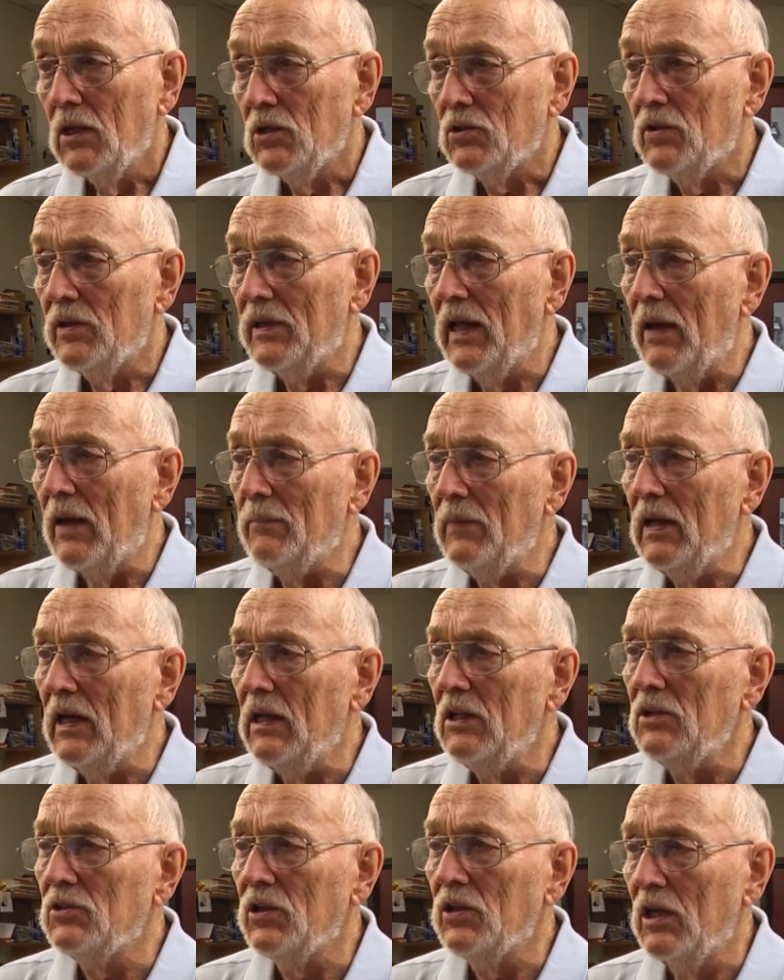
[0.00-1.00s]
So that
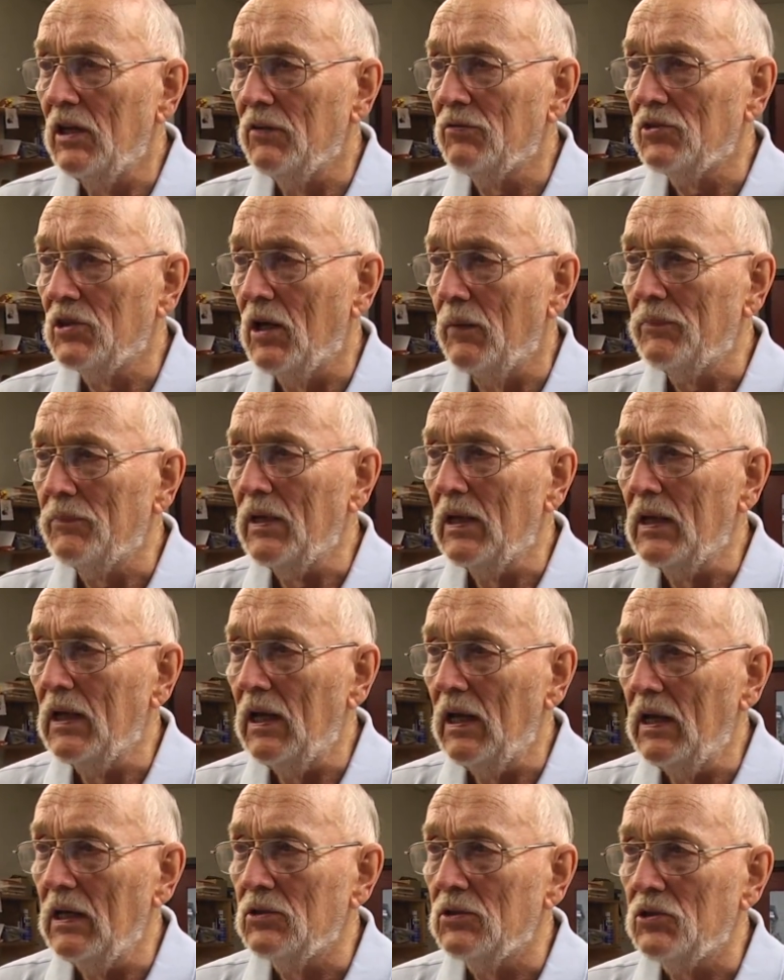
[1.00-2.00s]
means if something
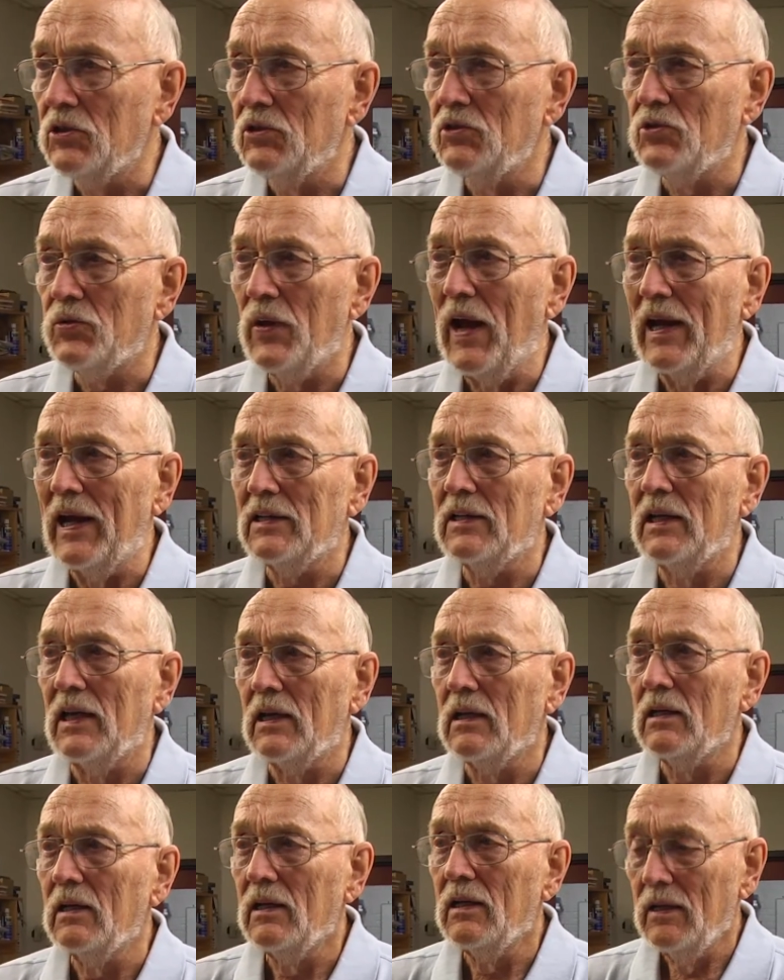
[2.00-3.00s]
is
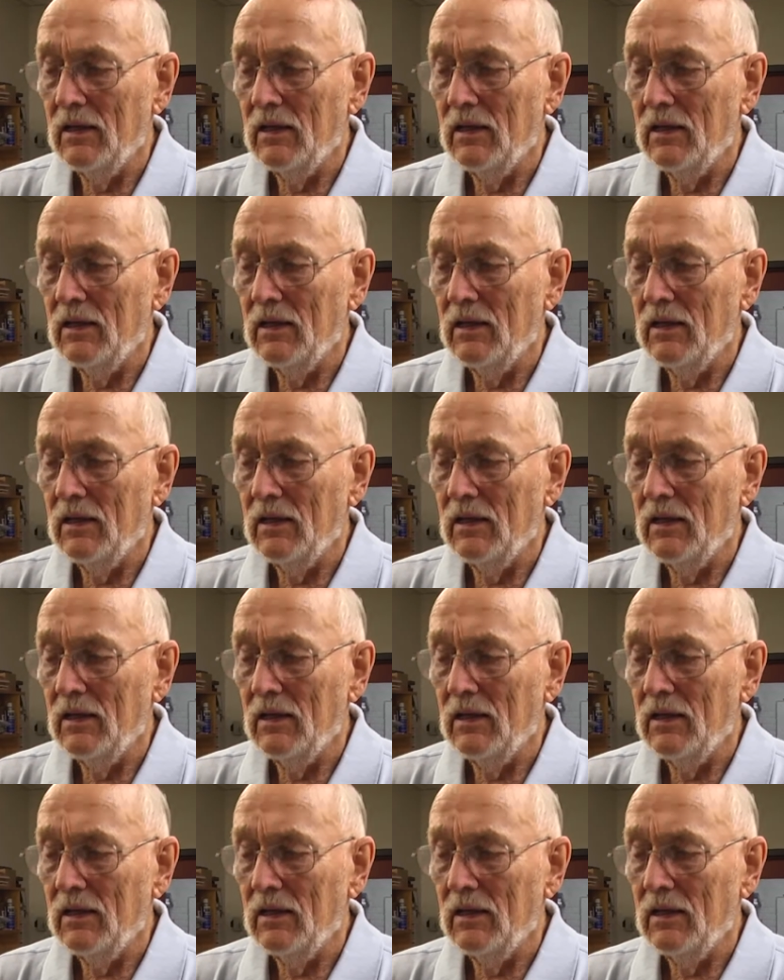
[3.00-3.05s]
contracting,